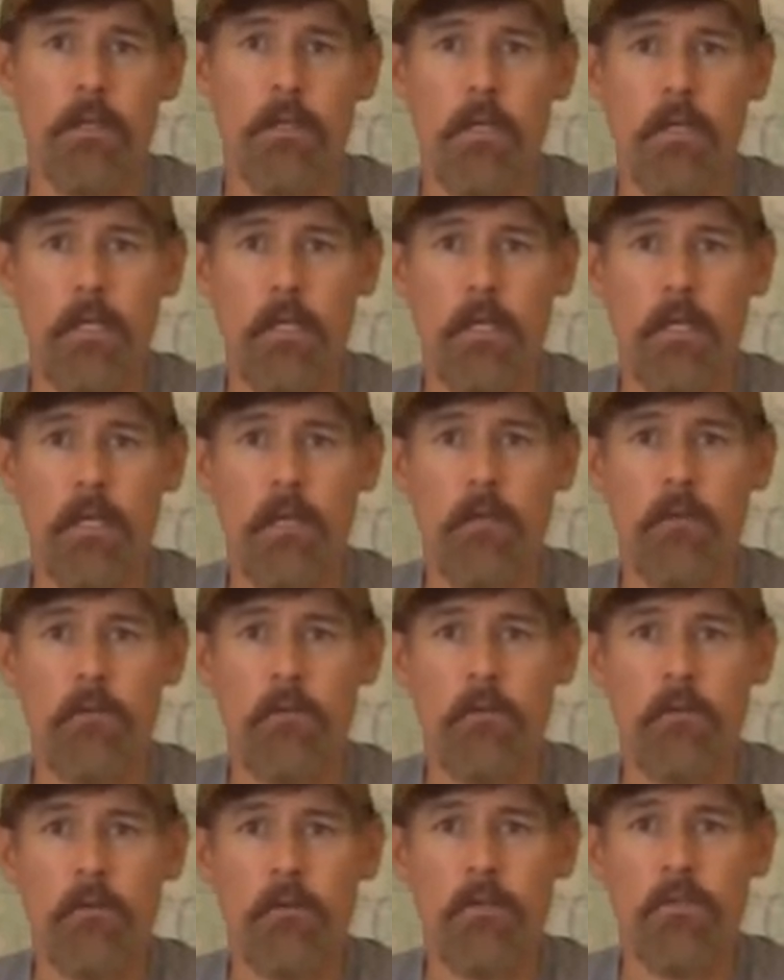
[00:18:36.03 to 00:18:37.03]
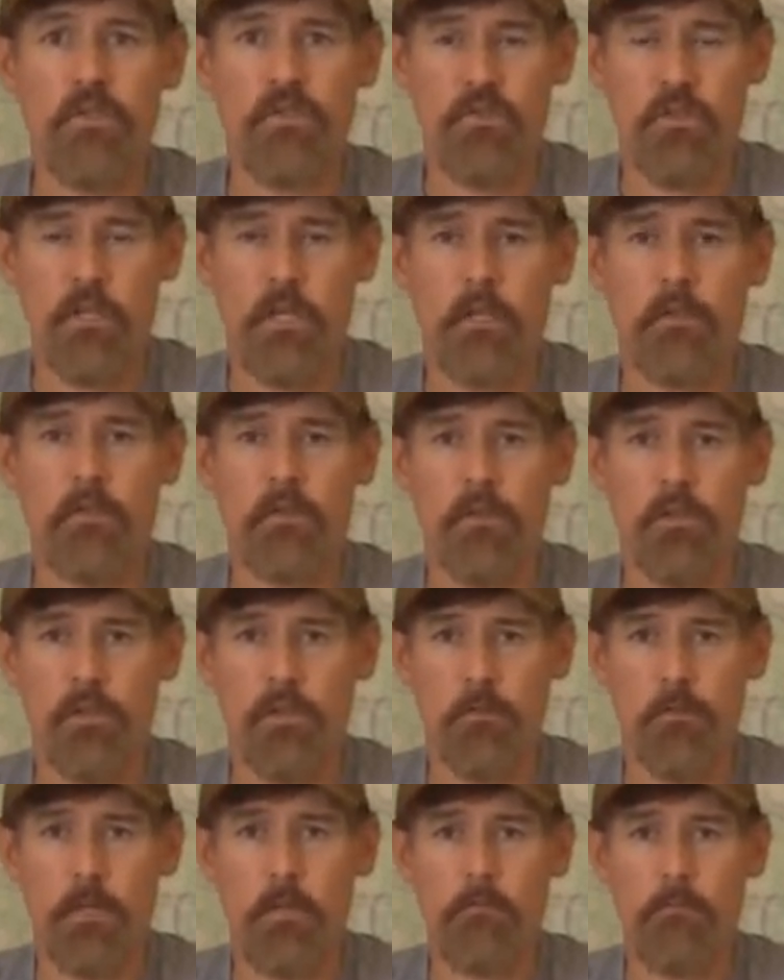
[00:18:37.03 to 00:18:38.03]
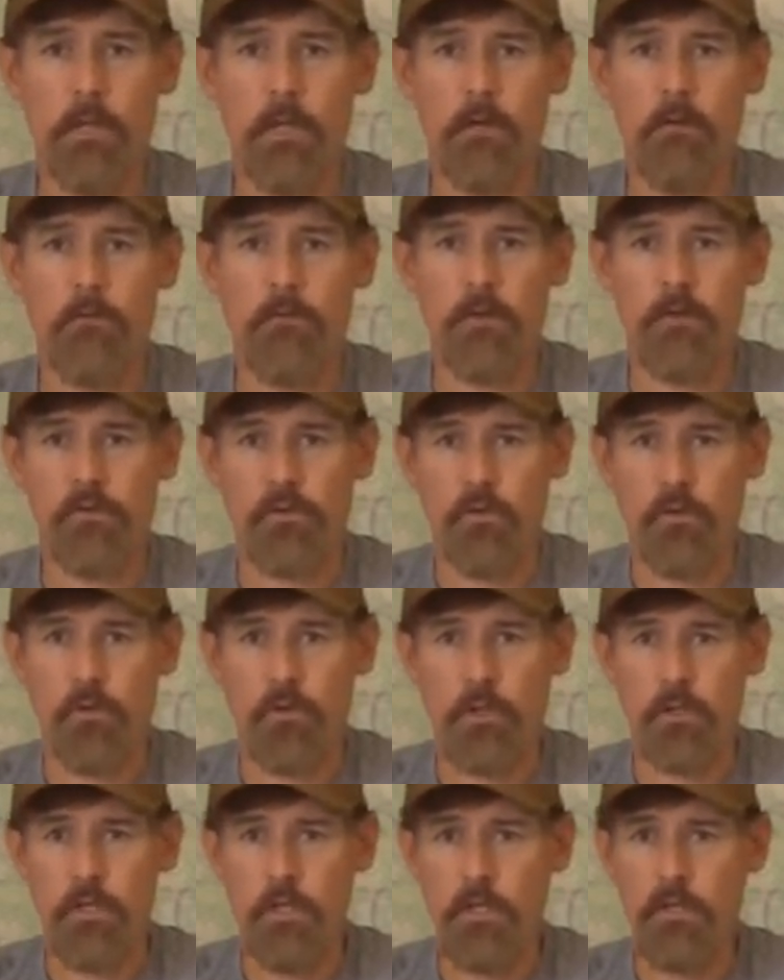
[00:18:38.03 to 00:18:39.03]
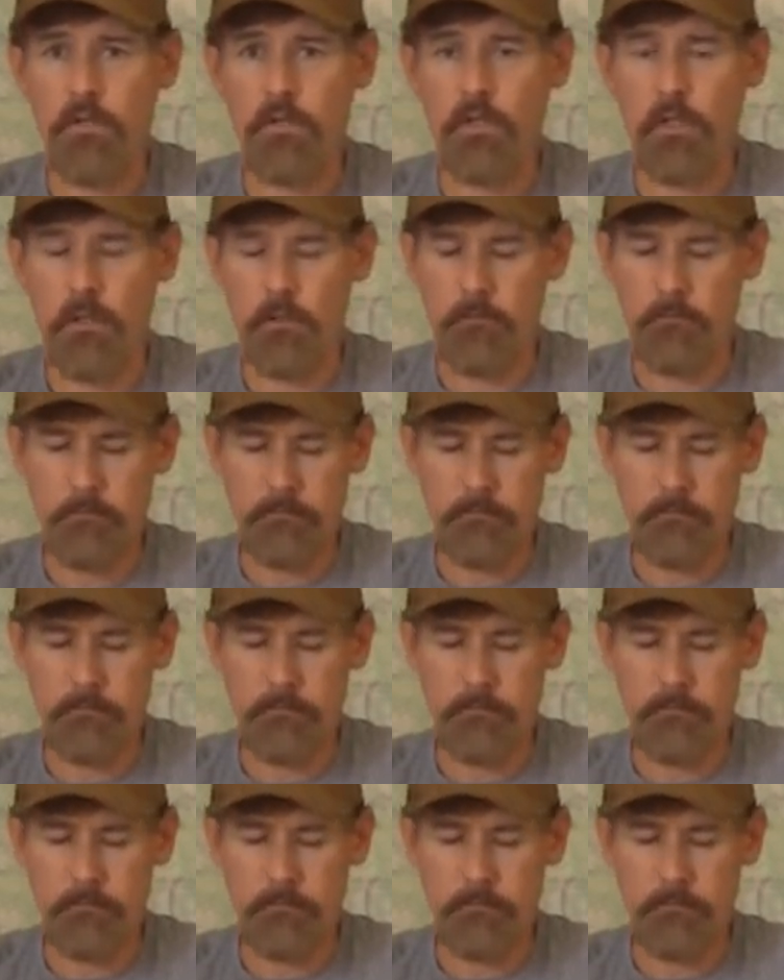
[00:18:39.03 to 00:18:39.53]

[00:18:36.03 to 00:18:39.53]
and it just takes a little bit better physical conditioning.